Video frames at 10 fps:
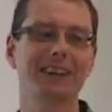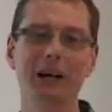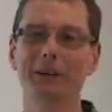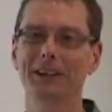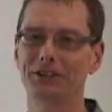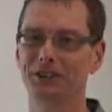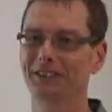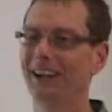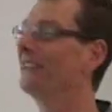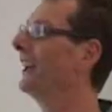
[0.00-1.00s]
the coalition
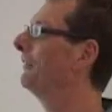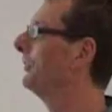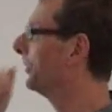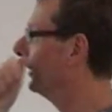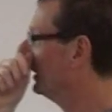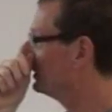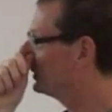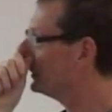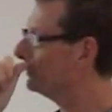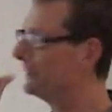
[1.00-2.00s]
and therefore
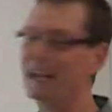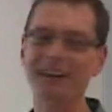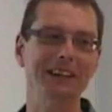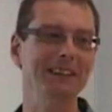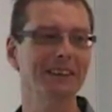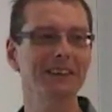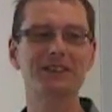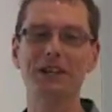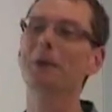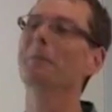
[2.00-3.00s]
shouldn't be getting
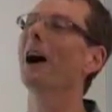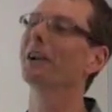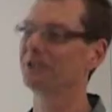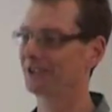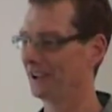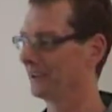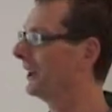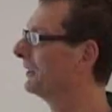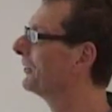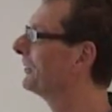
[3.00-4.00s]
so much. So a
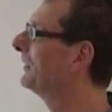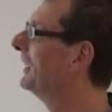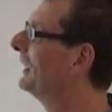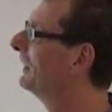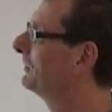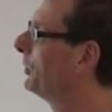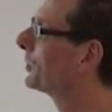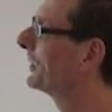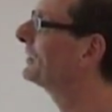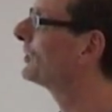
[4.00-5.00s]
lot of Tory